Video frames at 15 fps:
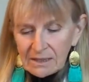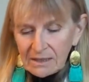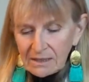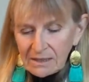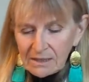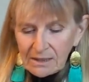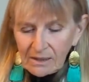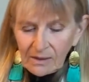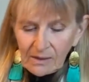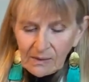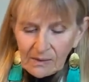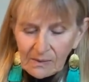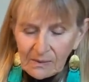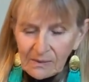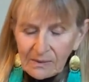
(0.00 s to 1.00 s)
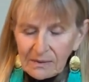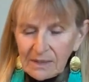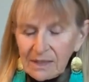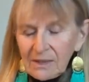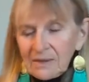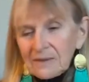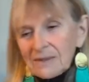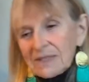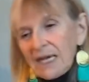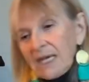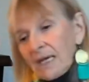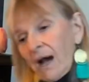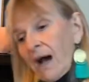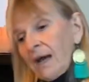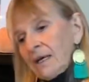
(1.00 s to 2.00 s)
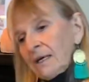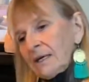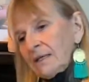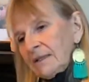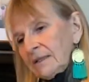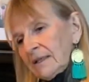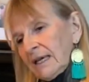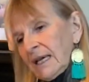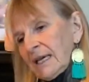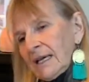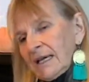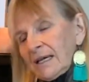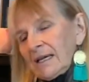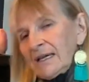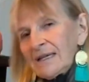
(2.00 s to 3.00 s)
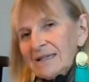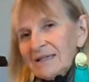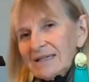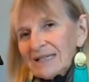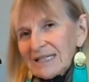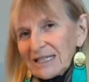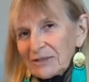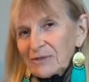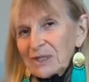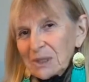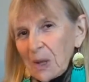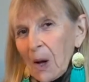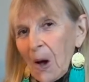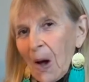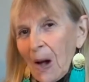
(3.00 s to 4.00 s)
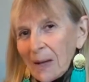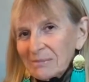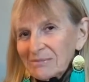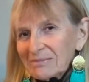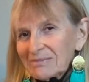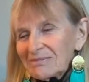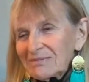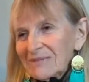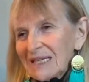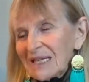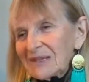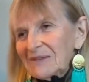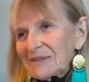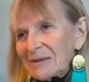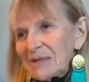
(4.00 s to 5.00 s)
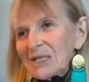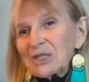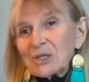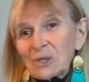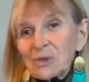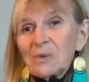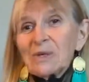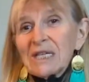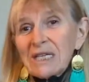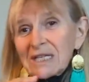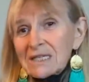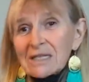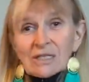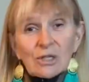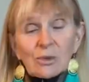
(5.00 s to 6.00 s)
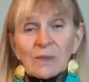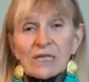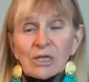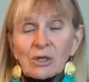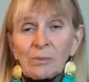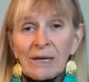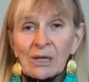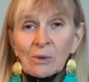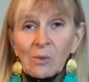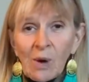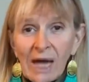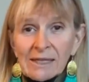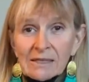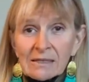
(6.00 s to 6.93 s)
So, you take ion and give it time, 2 weeks, no matter what,